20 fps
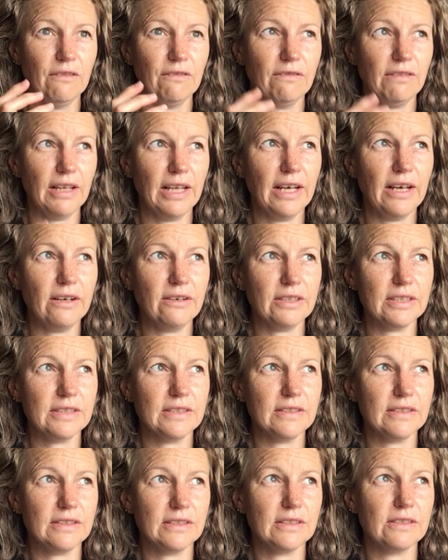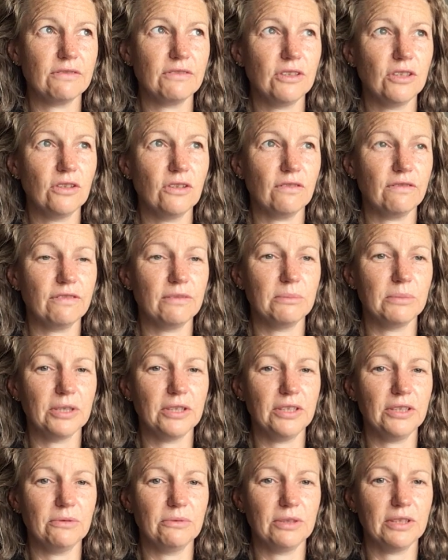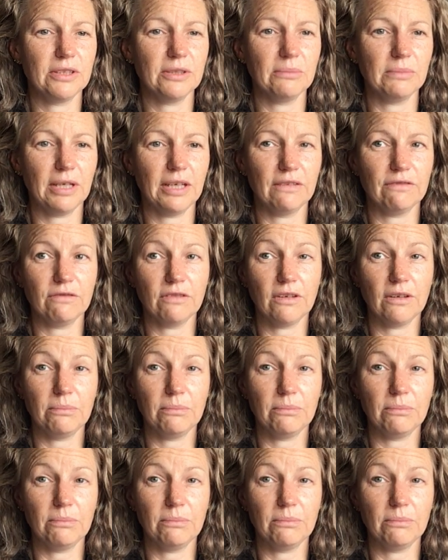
flower essences, if you're not familiar with them, are